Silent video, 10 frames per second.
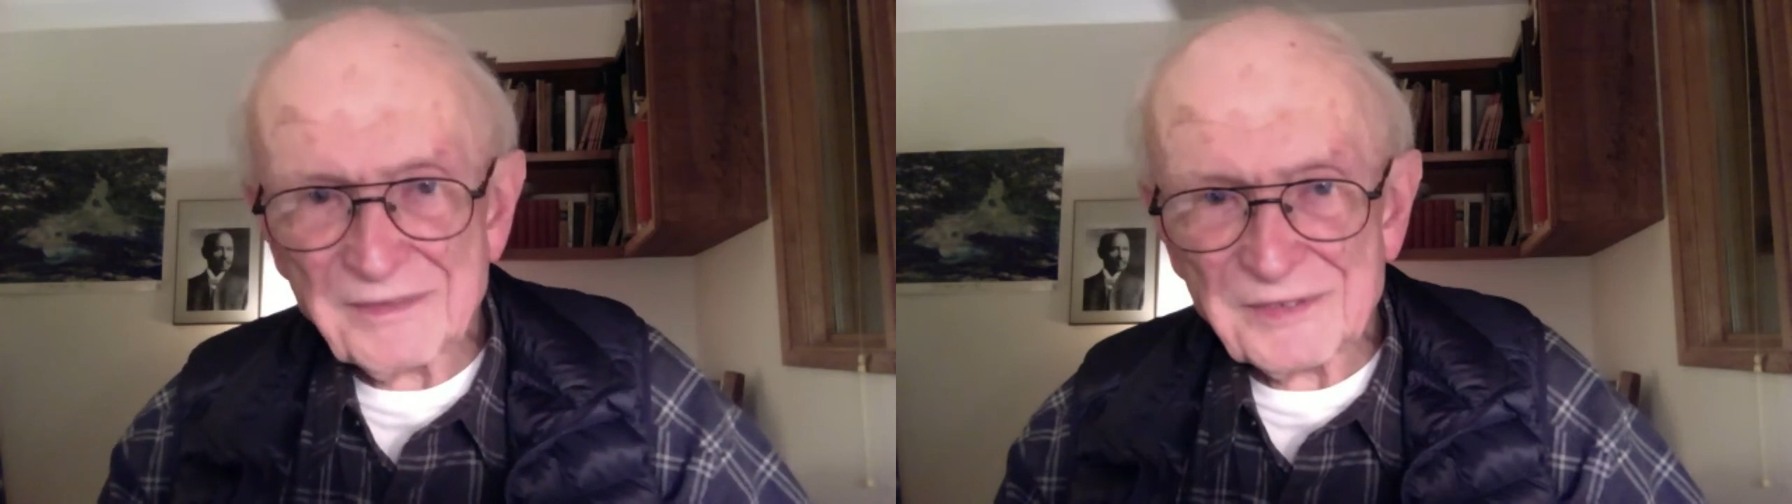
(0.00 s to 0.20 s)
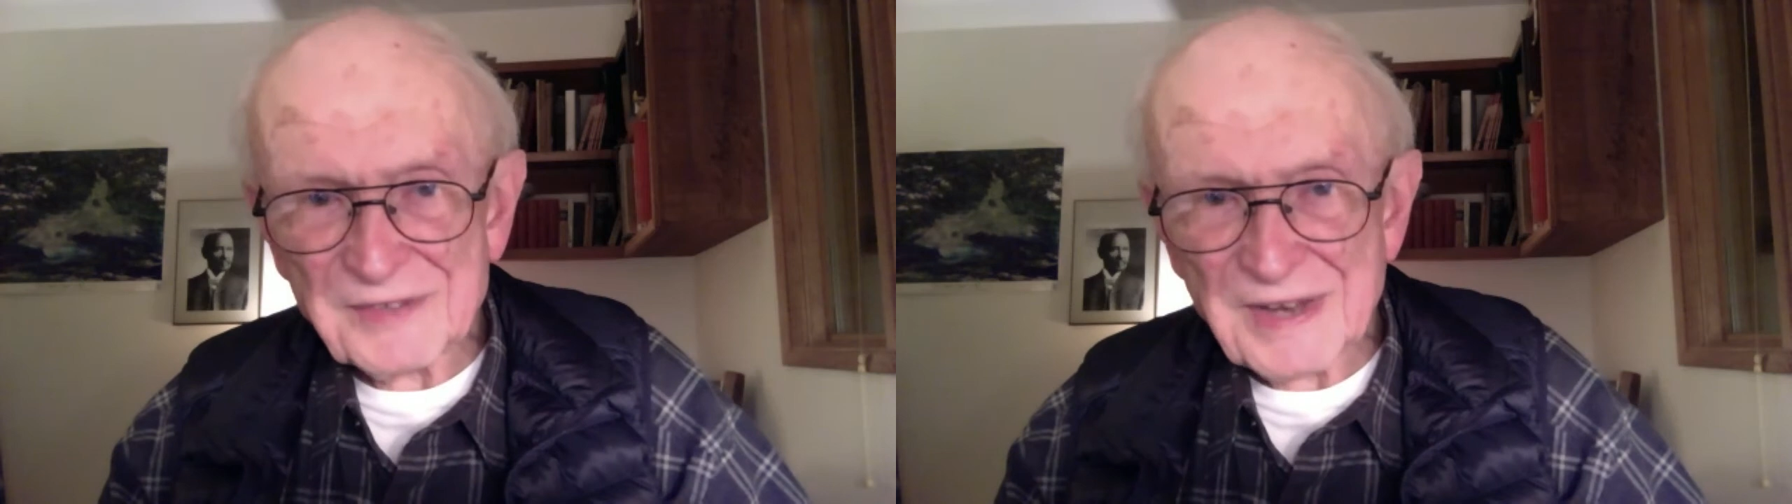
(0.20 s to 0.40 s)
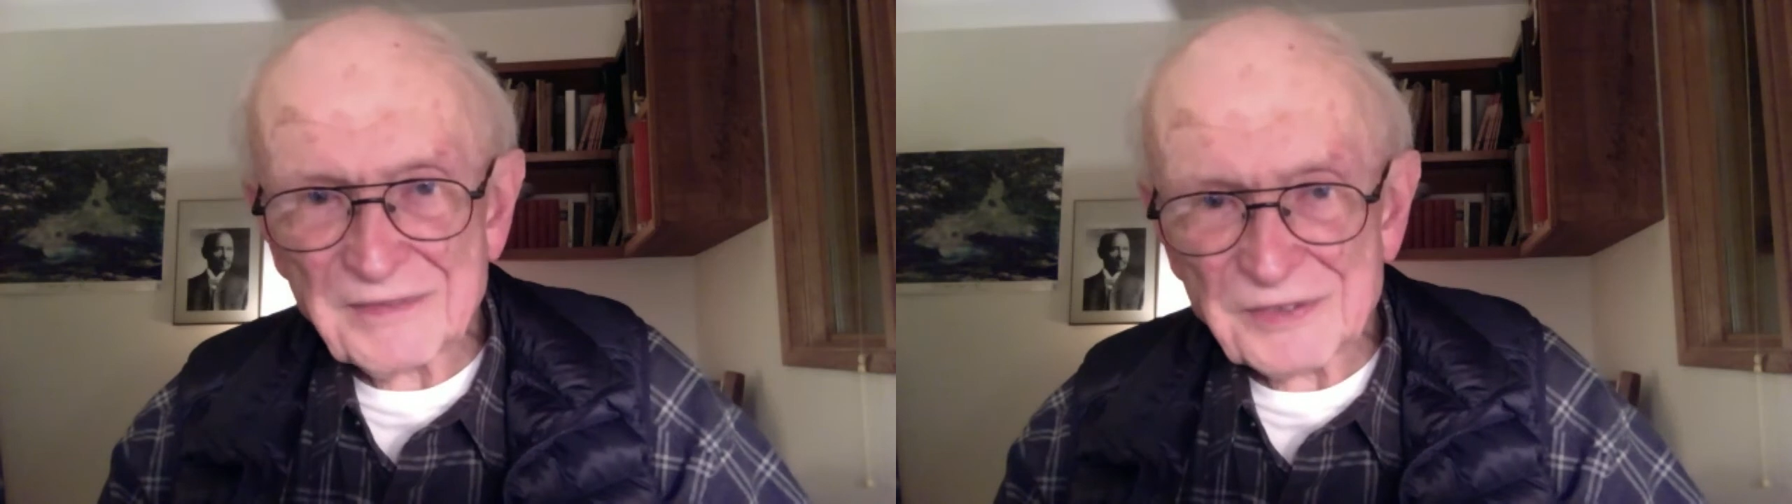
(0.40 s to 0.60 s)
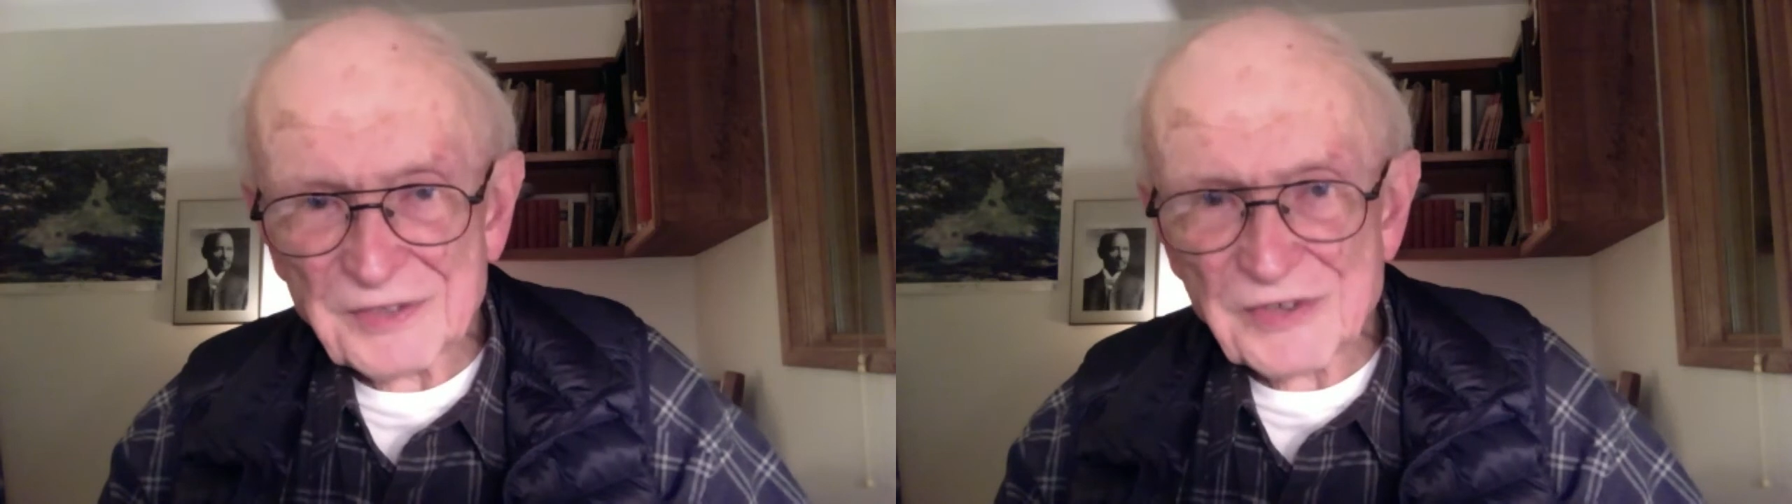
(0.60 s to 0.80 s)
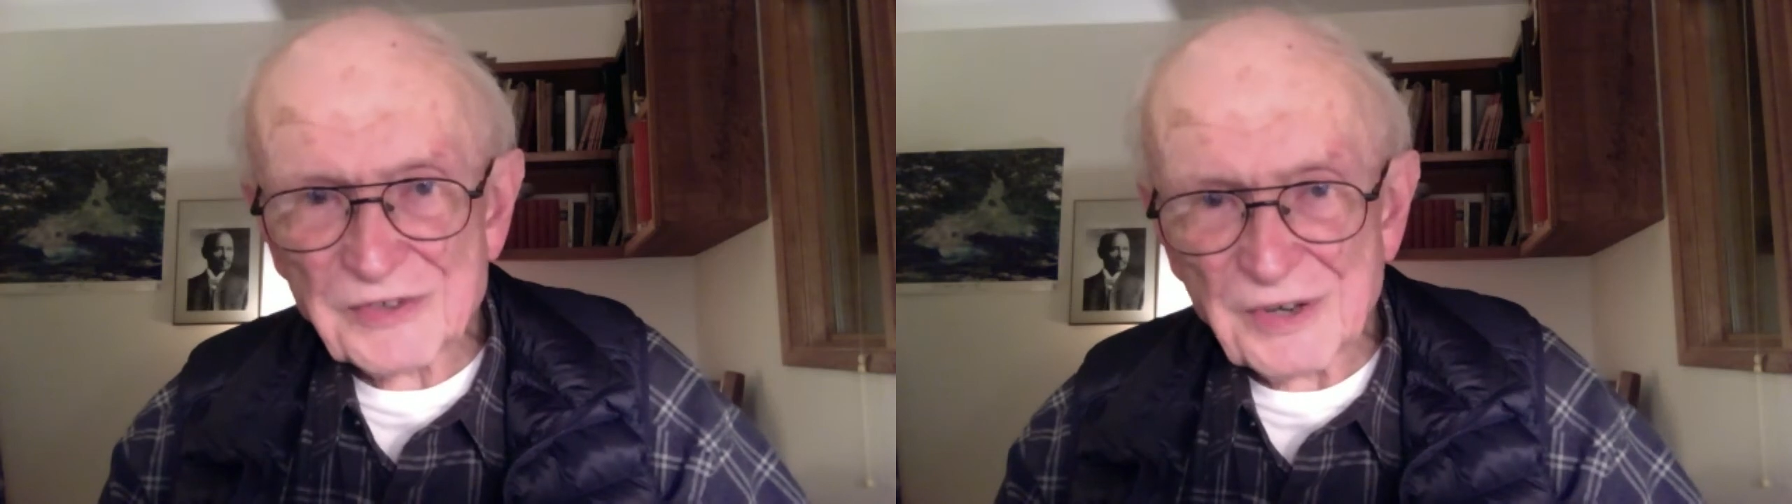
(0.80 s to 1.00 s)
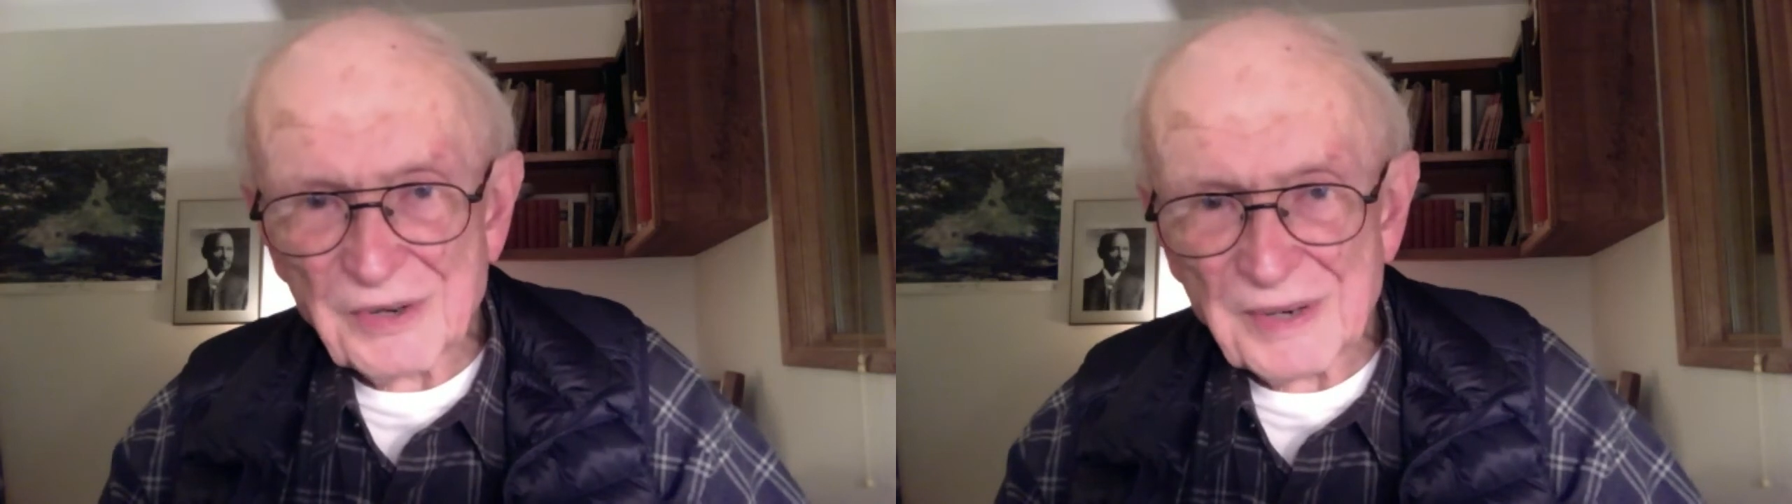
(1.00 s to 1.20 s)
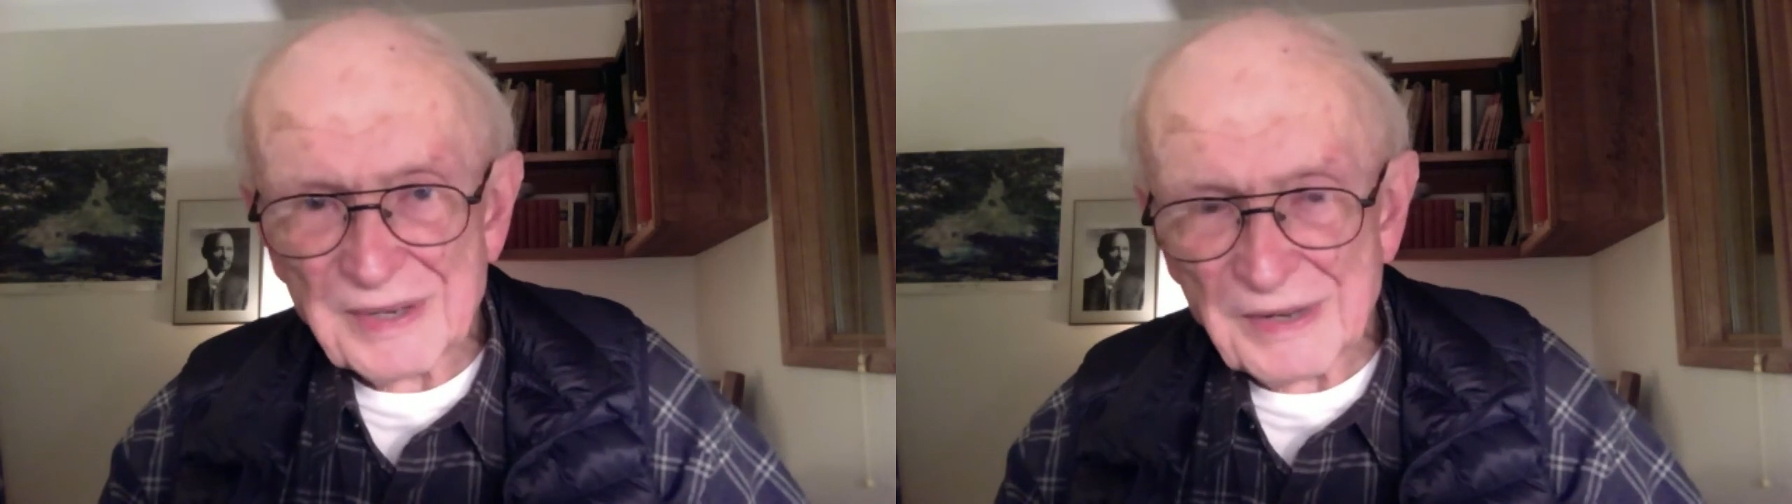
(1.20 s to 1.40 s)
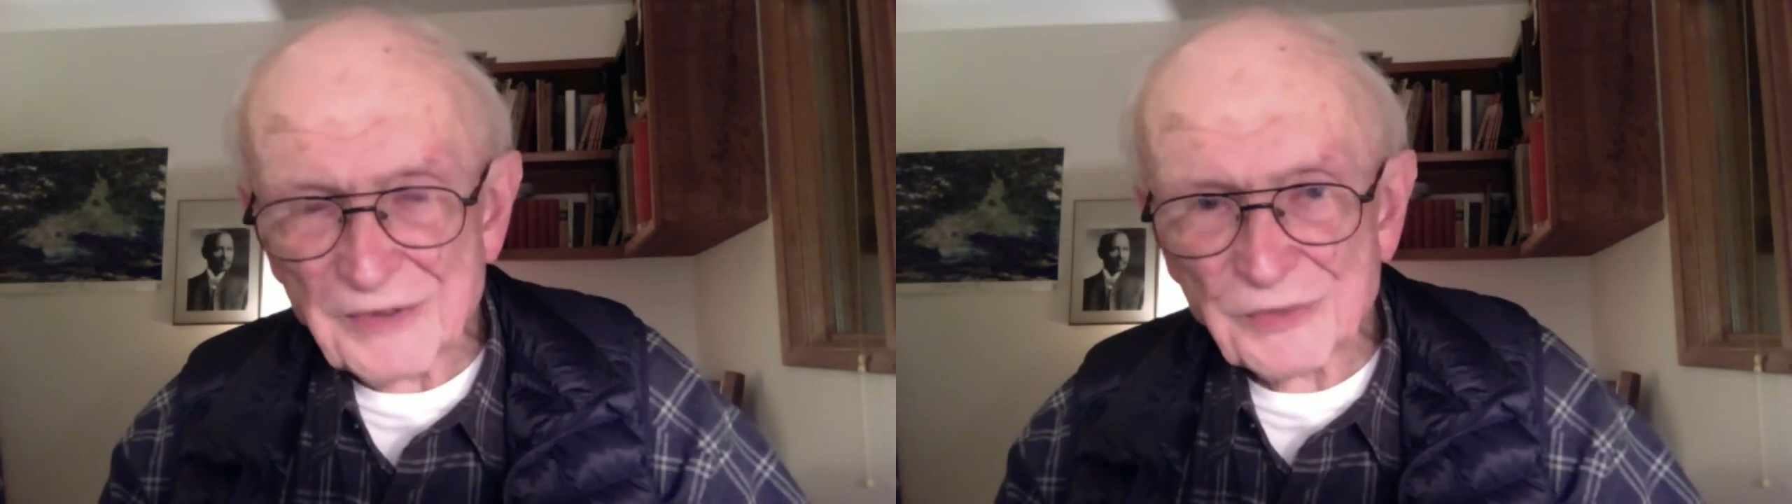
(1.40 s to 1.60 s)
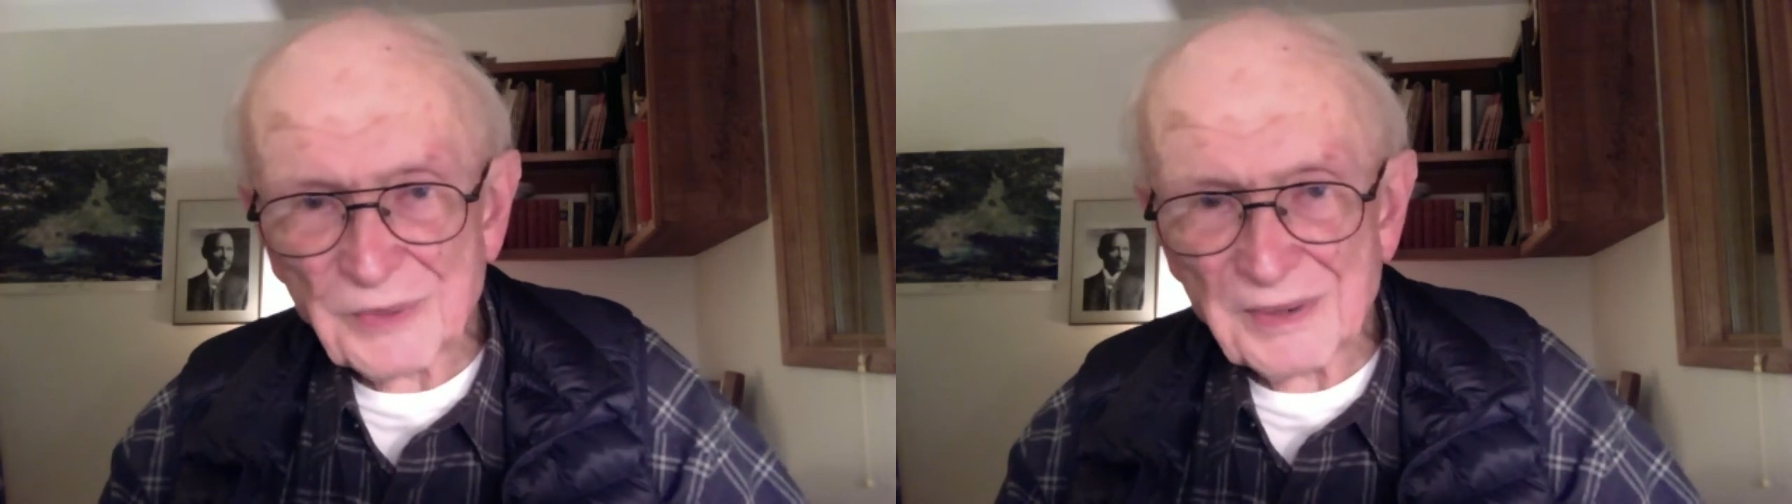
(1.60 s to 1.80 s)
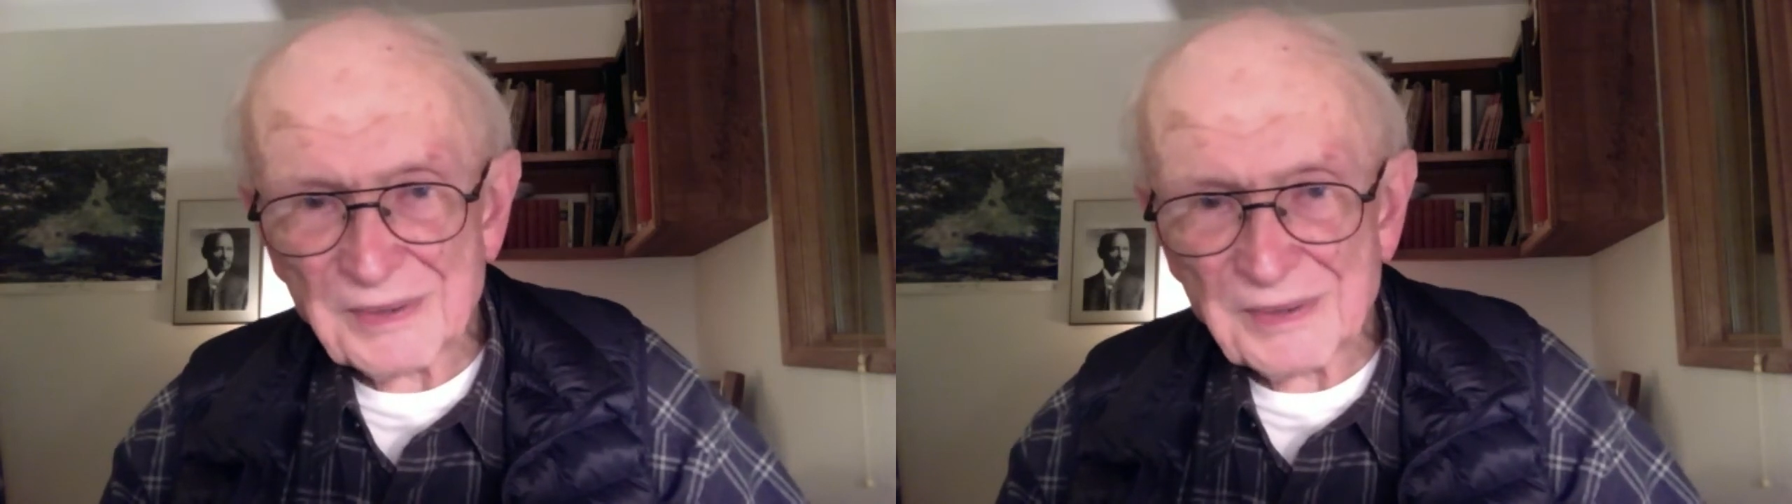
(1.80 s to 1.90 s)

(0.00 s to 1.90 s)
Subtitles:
San Francisco and elsewhere